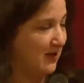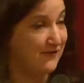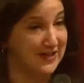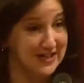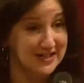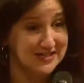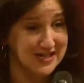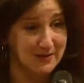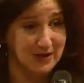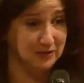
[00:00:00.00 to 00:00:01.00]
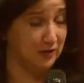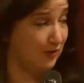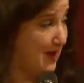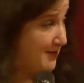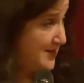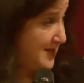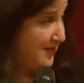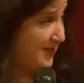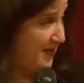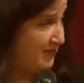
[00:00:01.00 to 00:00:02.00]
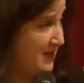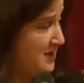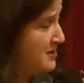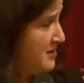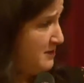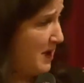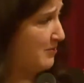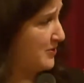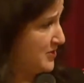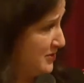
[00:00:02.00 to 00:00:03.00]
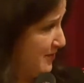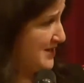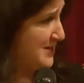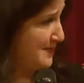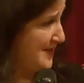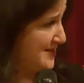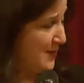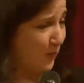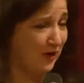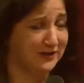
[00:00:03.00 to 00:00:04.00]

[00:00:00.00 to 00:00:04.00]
If it is, I might look around and see if they've published the recipe somewhere.